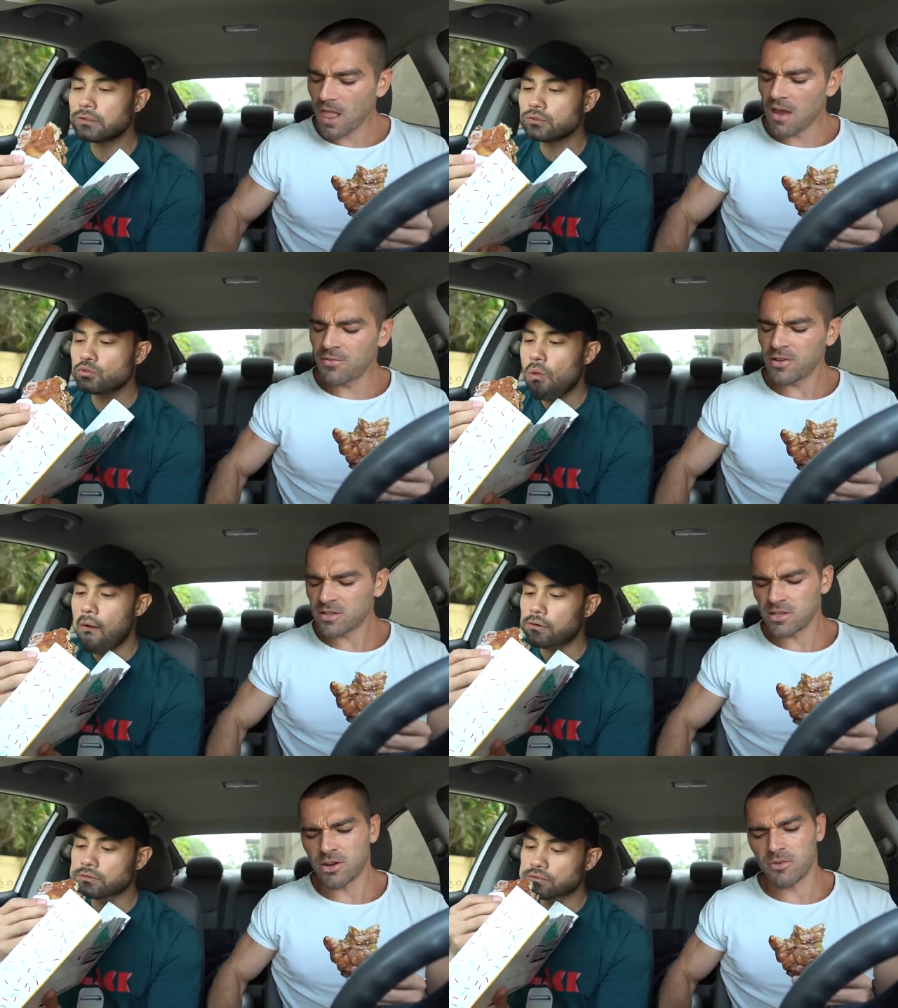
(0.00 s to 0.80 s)
Speaker 1: I feel like the
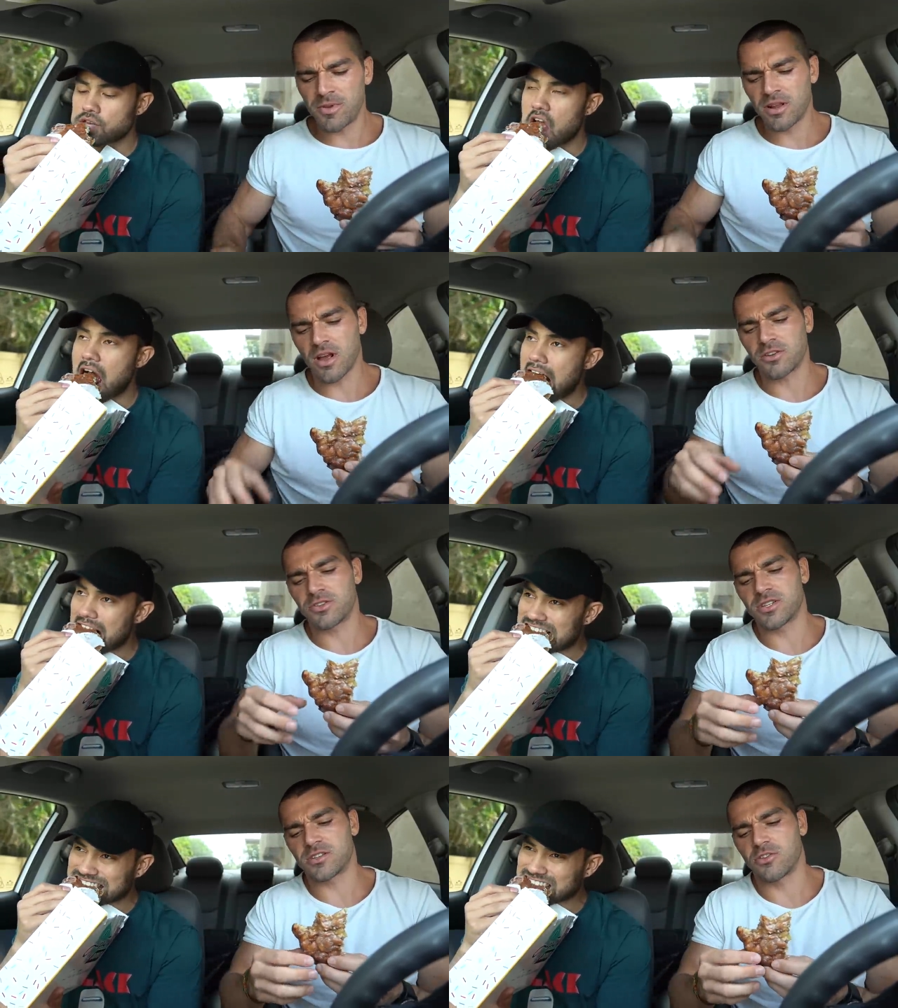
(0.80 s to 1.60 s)
European countries
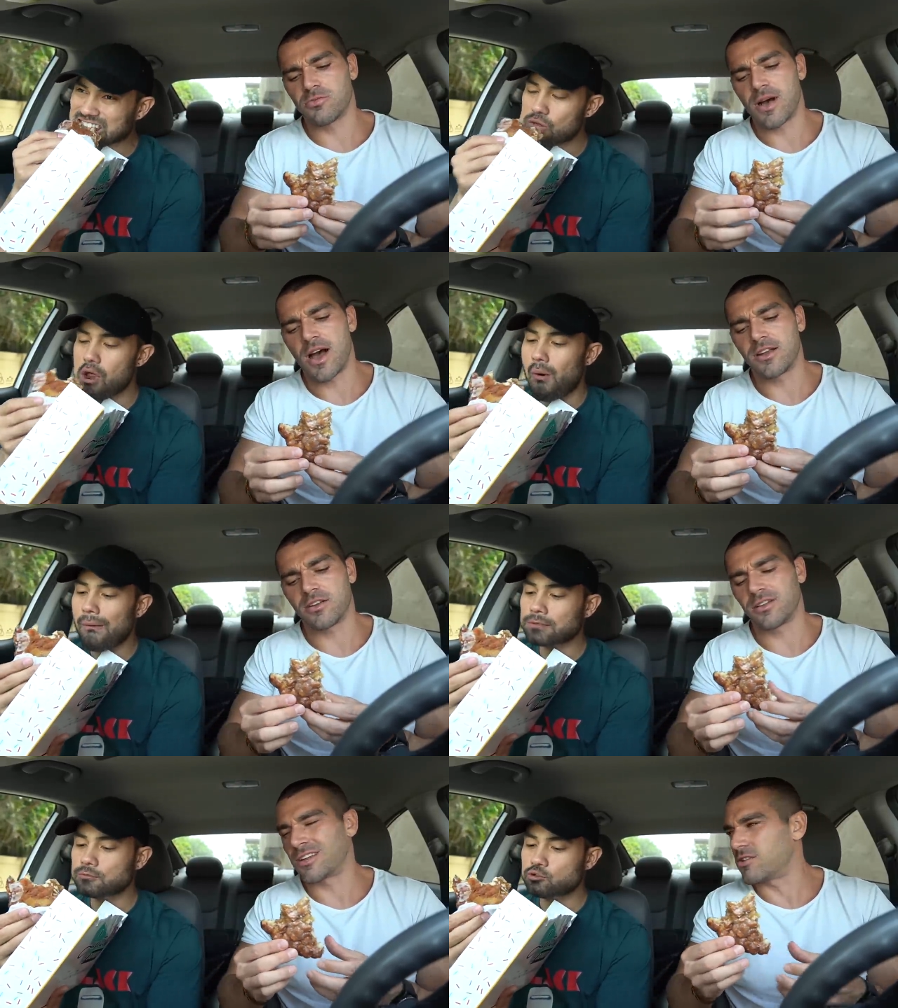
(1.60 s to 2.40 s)
are so behind on
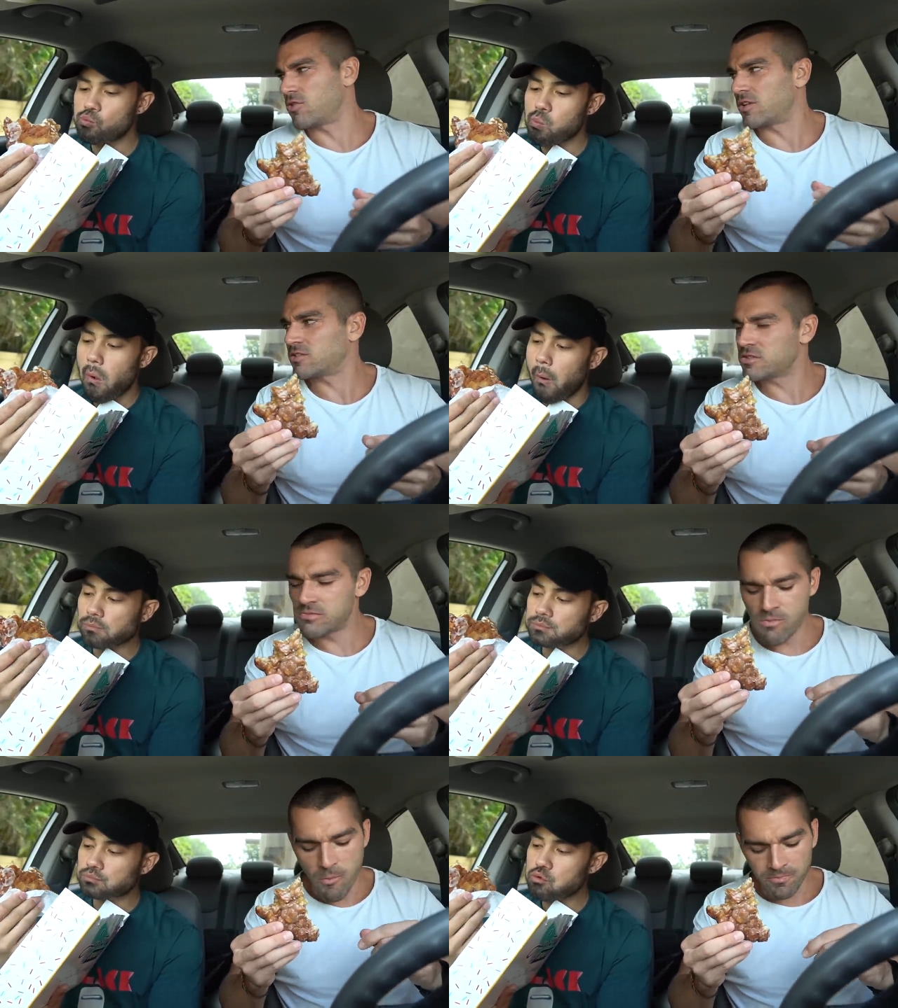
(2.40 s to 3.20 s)
like donuts,
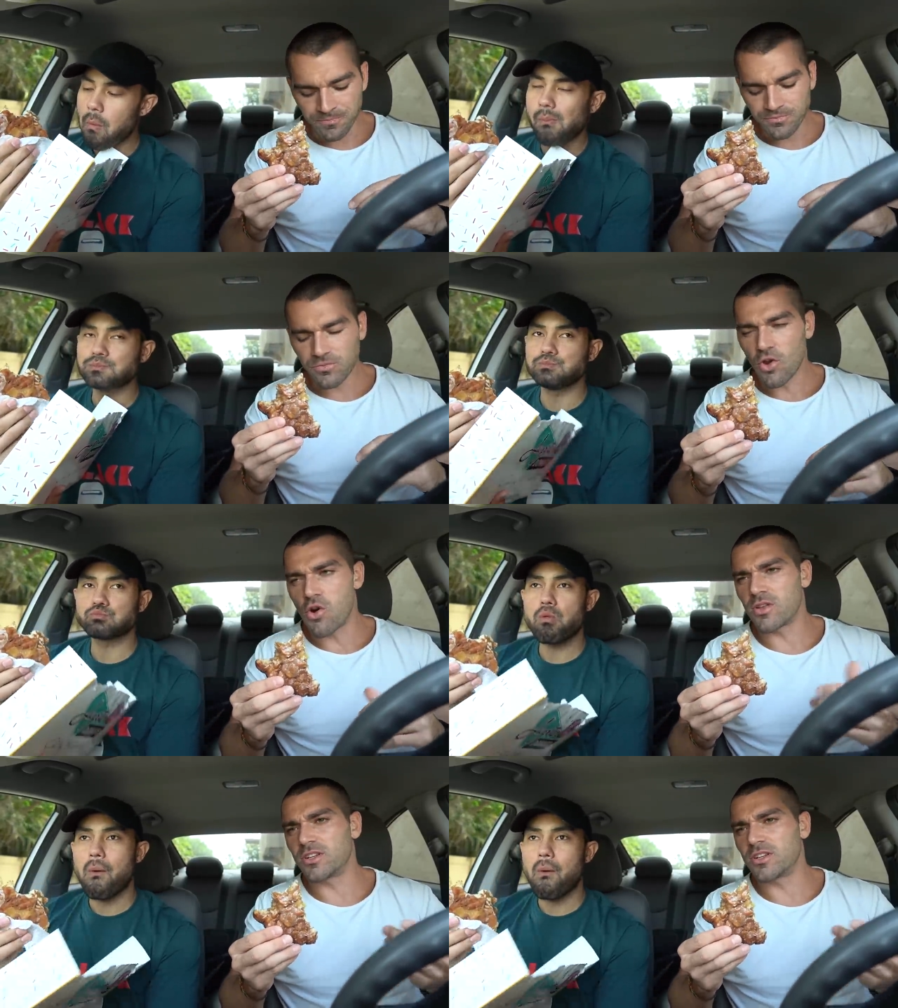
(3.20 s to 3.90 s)
or